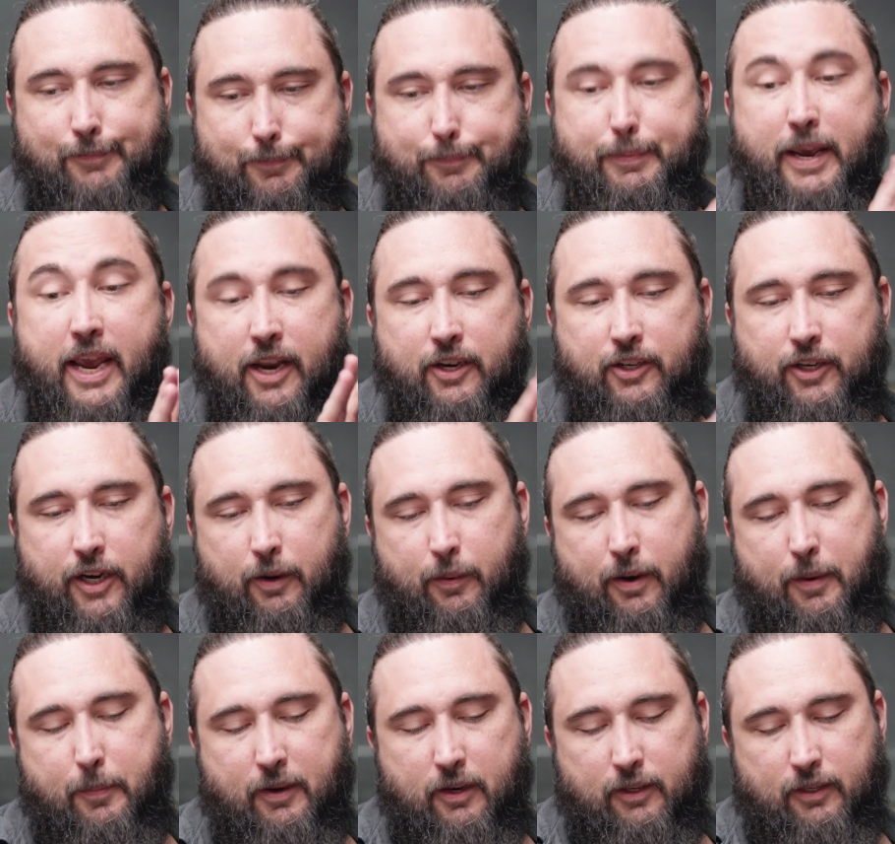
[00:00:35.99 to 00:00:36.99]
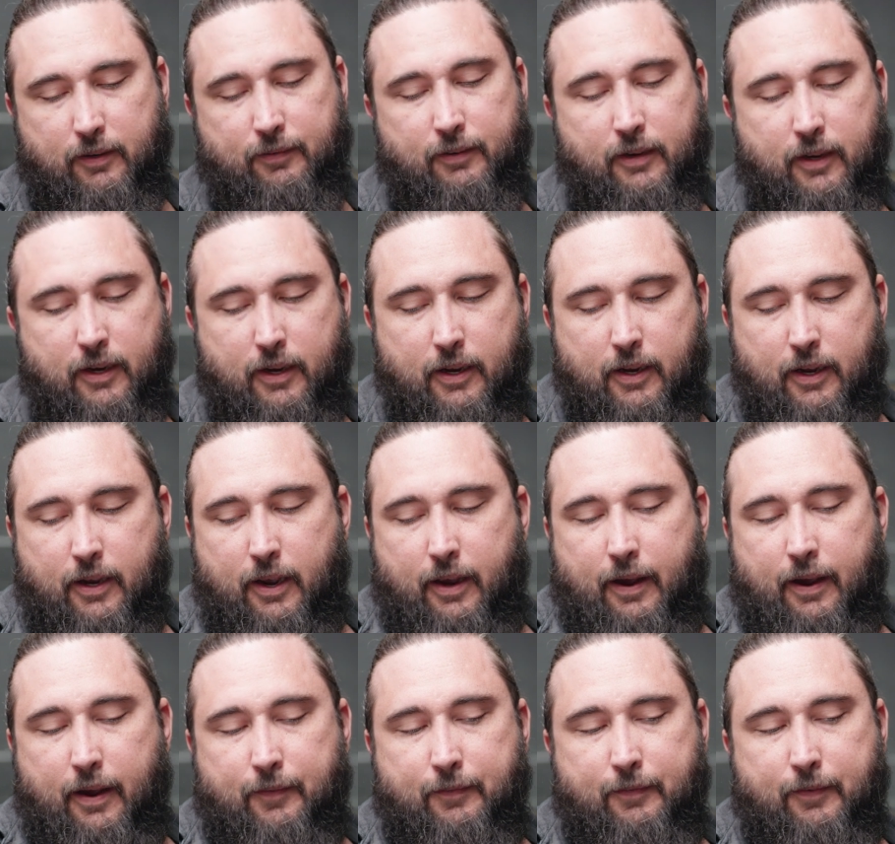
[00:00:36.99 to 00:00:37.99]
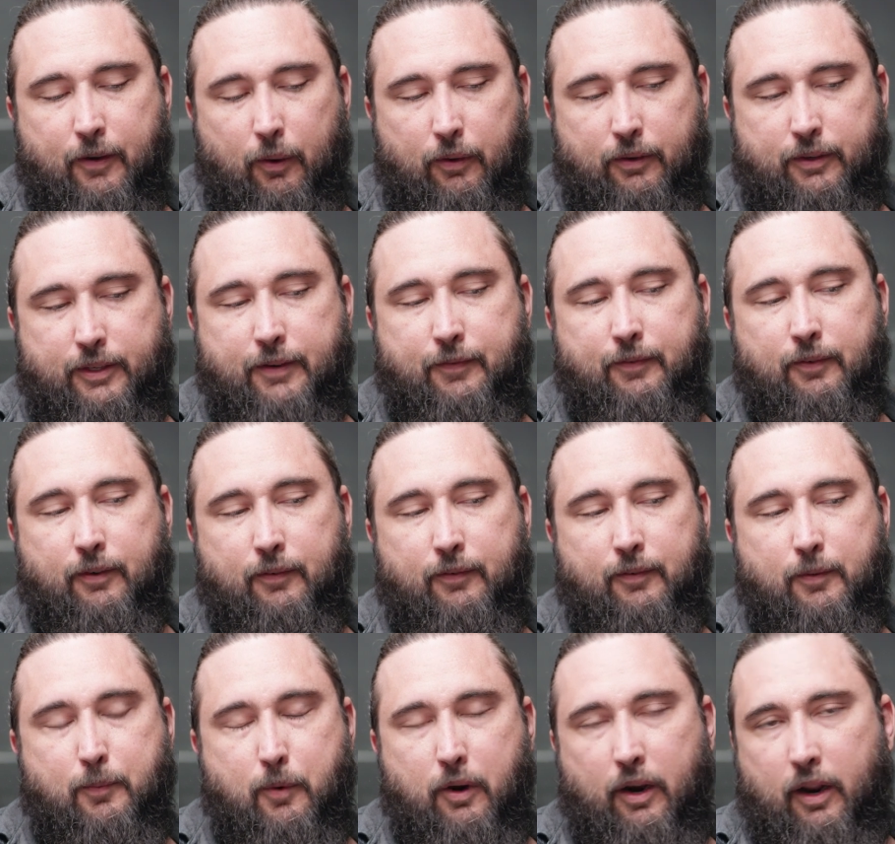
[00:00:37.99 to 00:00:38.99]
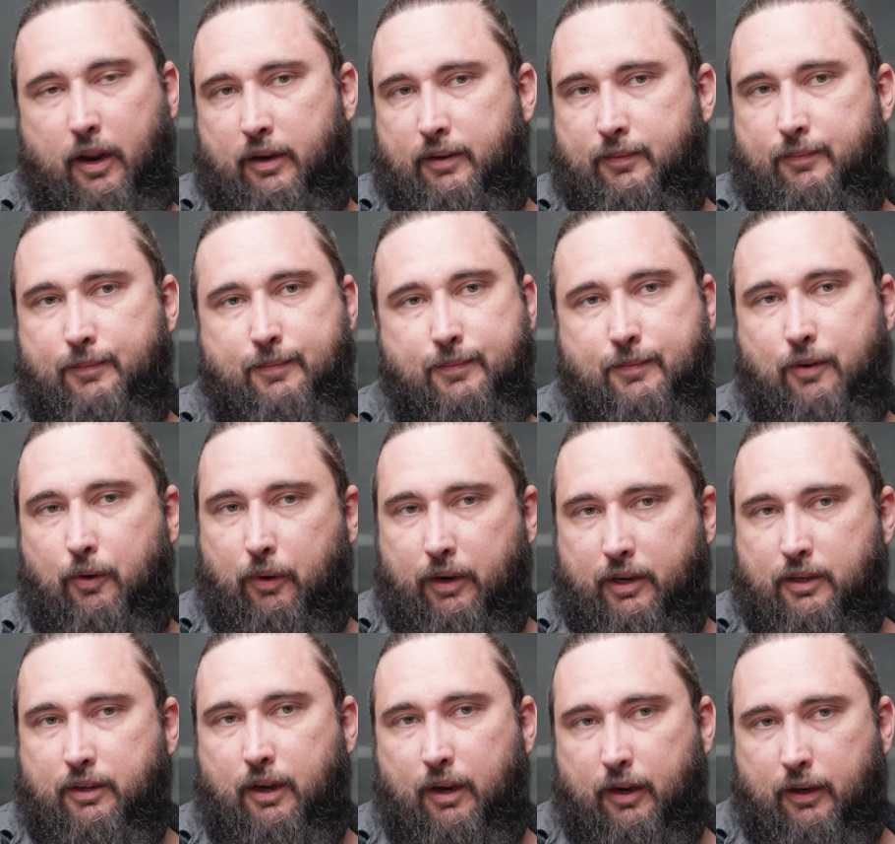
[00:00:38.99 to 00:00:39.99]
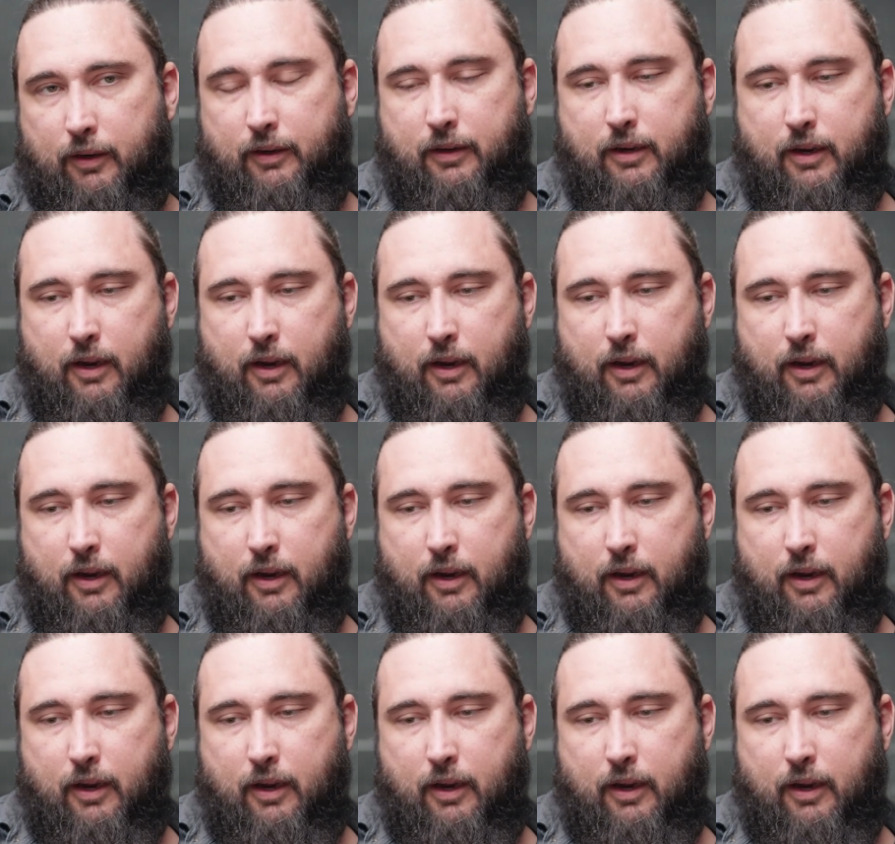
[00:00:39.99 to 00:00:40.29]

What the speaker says: pitch anyway, because it felt different from what I'd already done.